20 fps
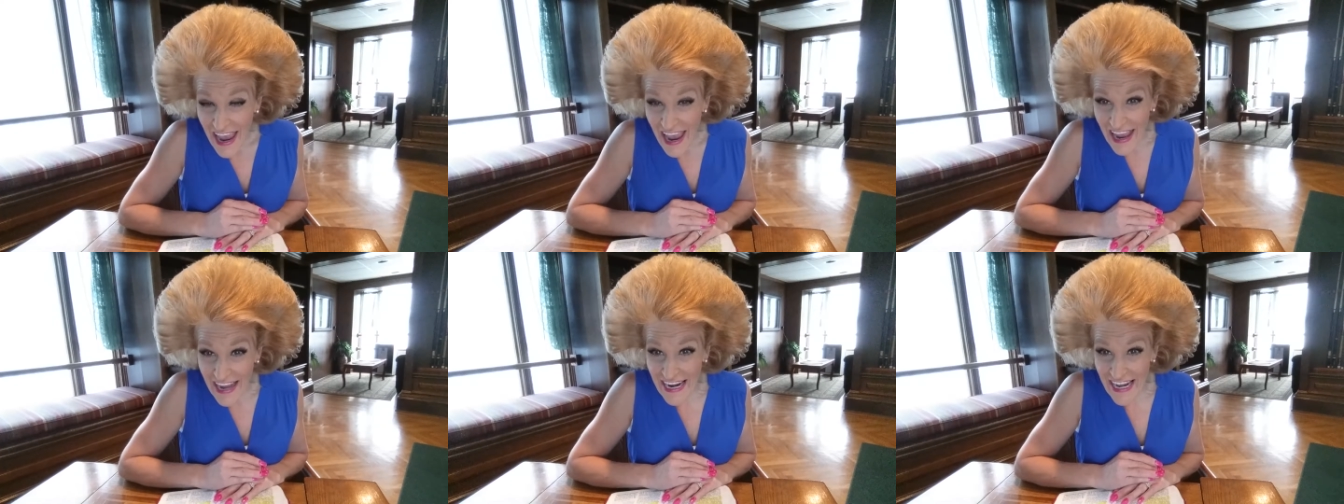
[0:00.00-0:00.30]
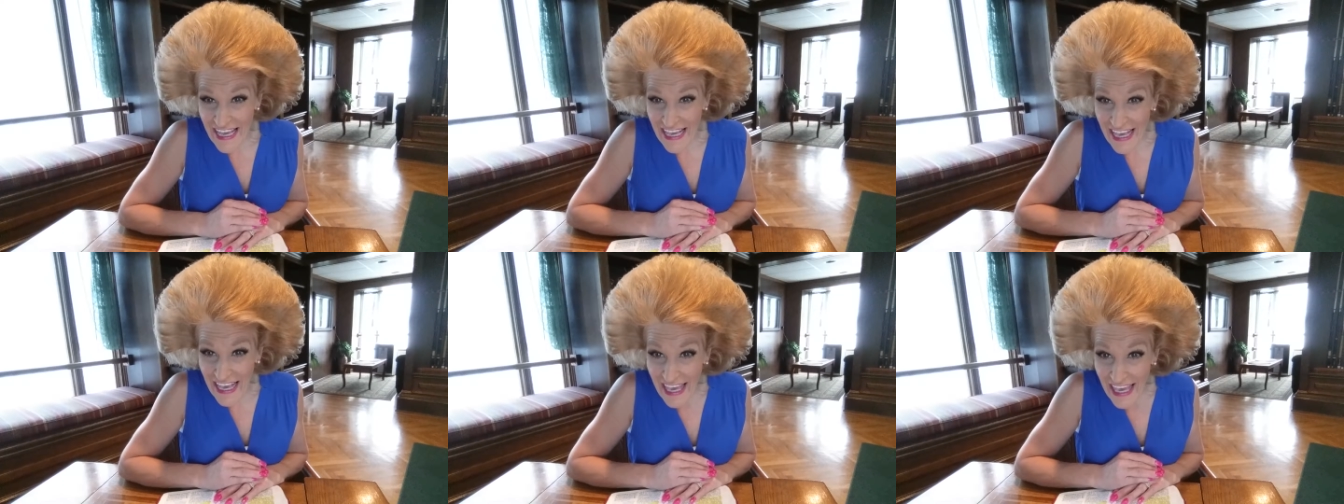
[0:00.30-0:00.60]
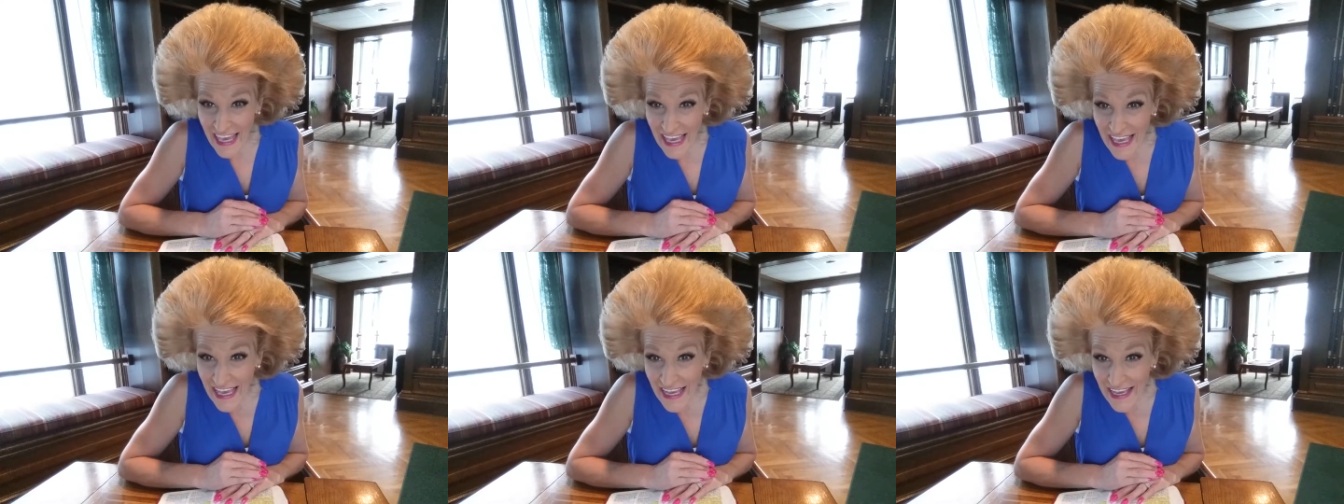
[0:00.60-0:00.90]
and a
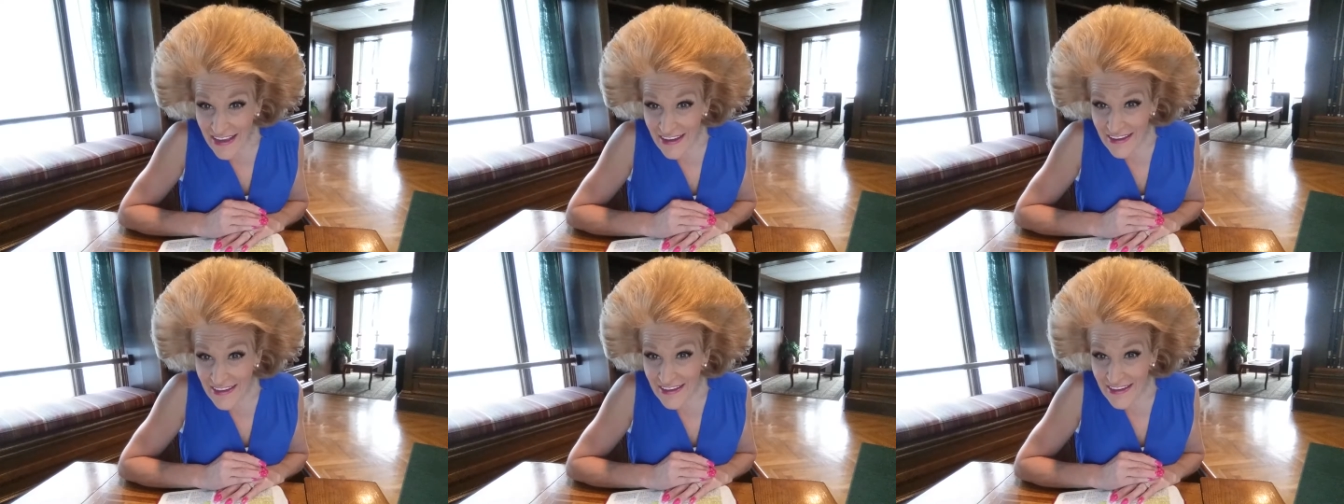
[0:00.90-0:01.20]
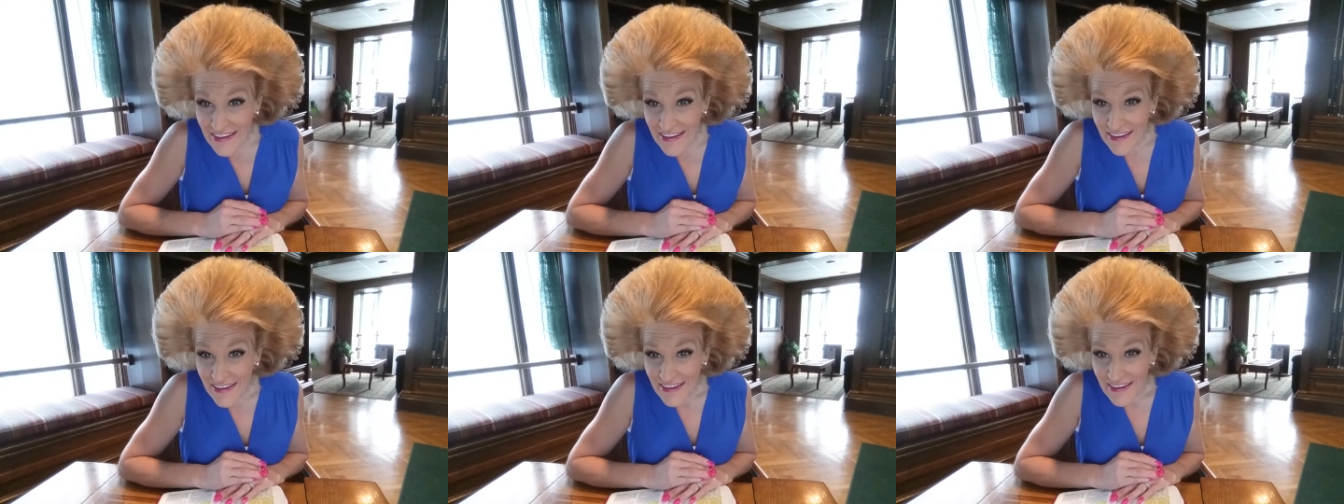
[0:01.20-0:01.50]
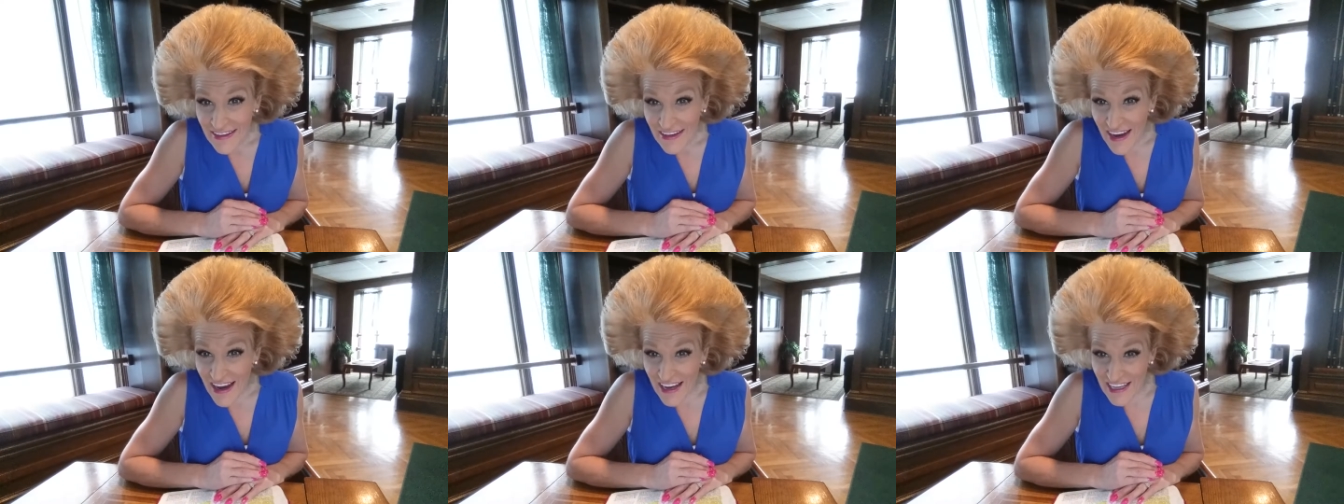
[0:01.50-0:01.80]
king
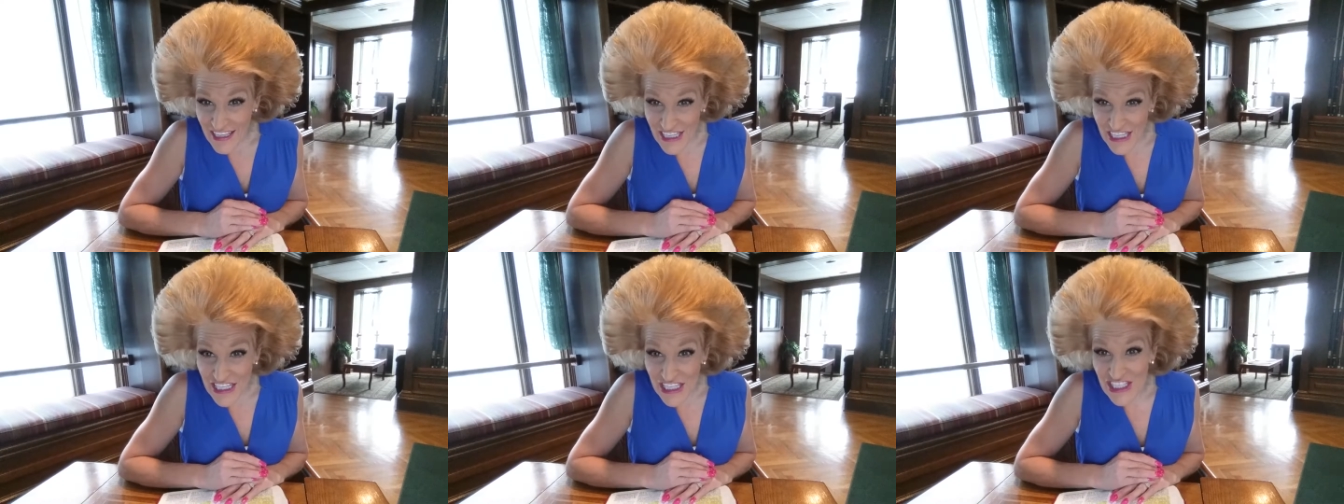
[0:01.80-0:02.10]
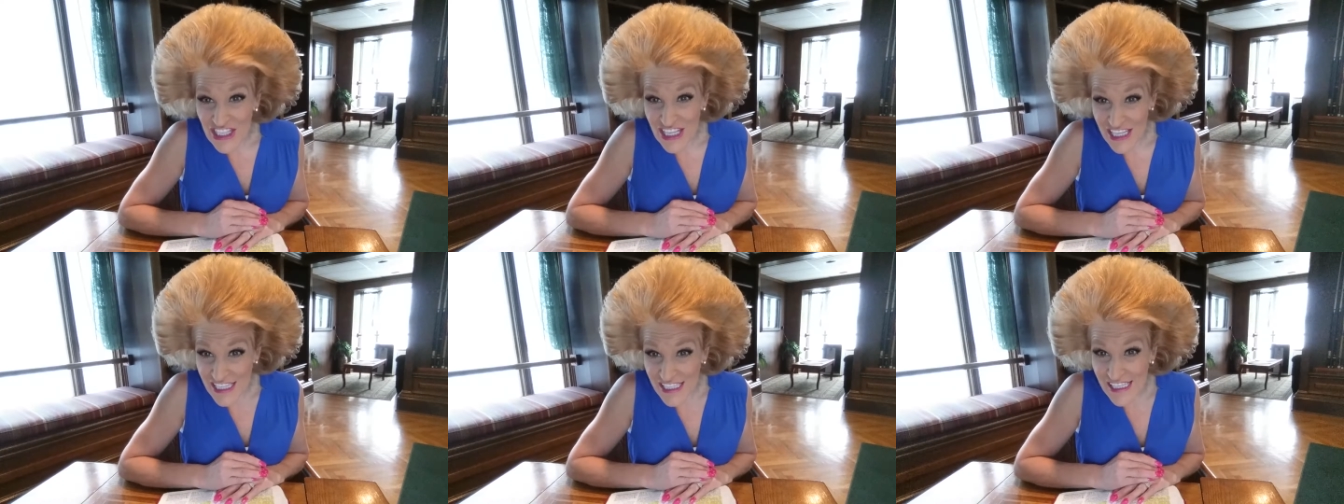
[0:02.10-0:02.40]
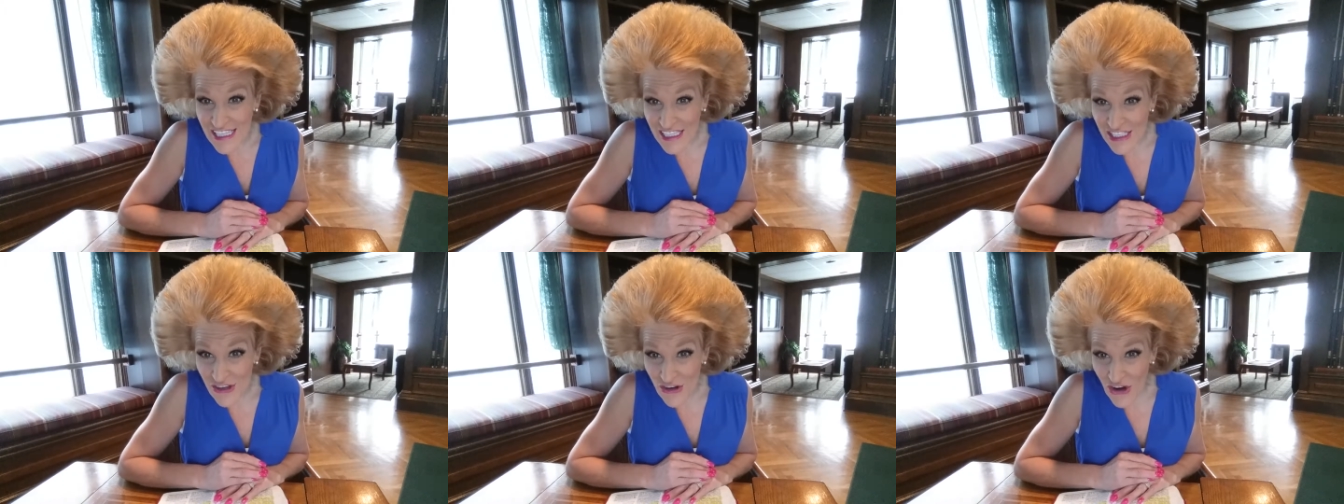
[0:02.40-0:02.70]
unto
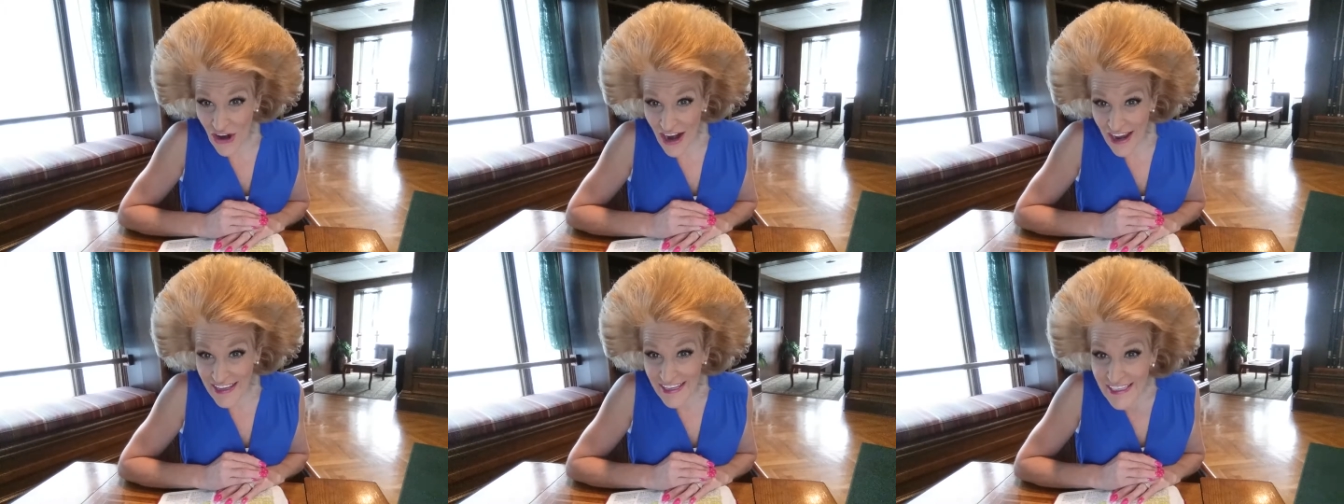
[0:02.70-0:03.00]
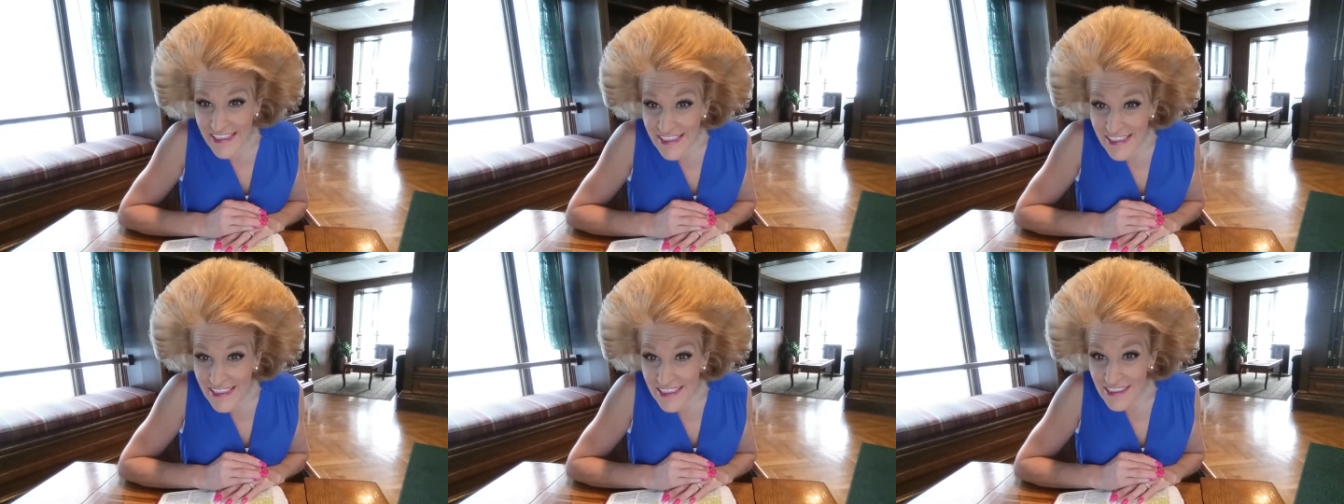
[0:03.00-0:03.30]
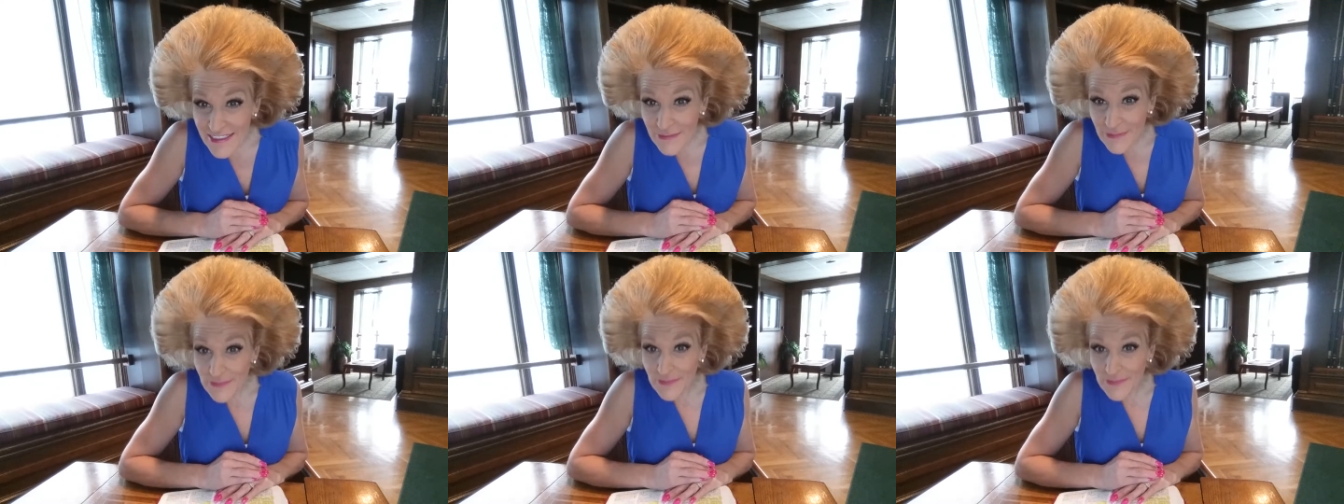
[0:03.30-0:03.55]
Jesus Christ?